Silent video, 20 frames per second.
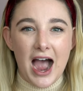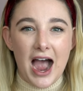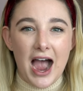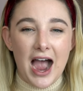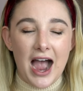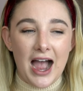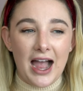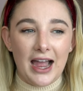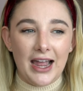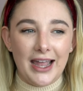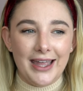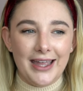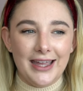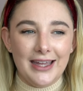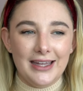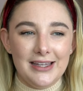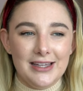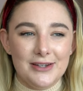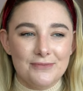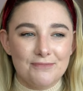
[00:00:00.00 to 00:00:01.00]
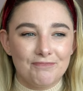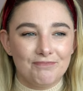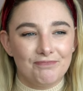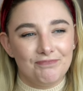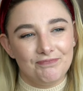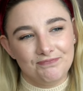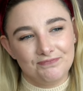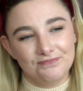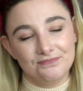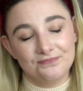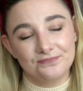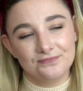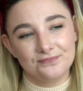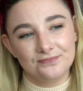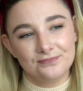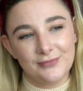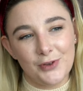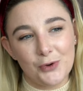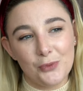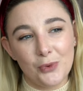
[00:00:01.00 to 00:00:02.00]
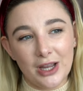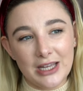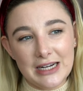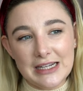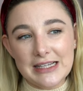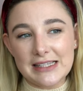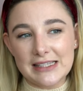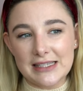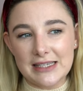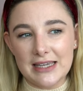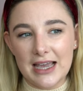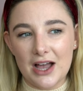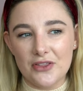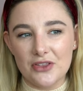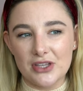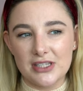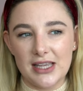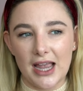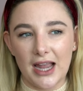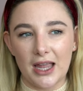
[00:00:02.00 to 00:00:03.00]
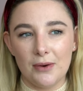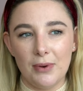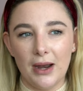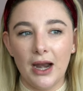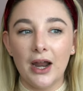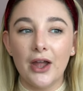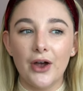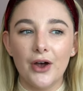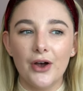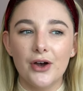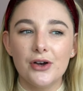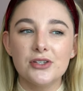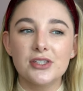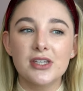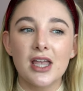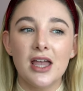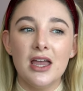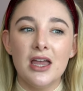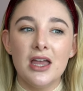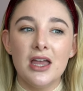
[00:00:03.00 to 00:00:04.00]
I, we're gonna see how the second pair goes,